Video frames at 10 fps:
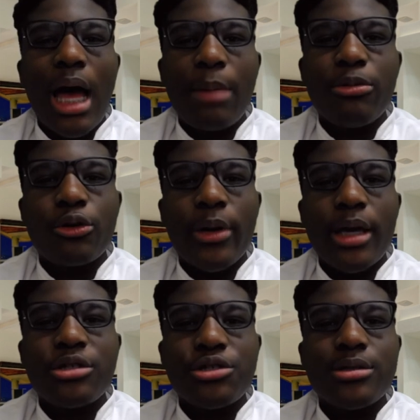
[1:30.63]
apple
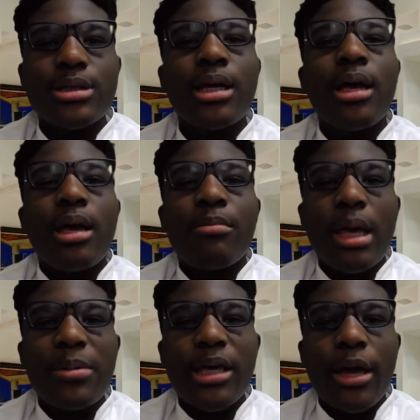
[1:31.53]
cran juice,
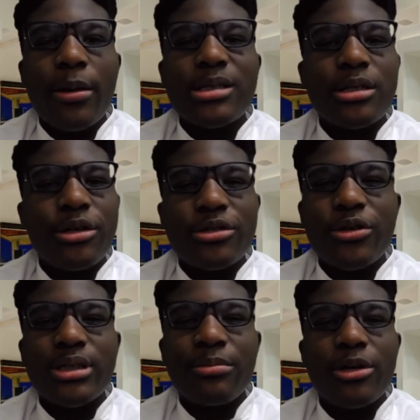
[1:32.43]
baby carrots, and your
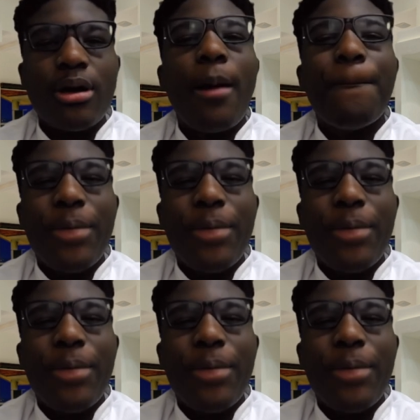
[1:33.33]
choice of milk.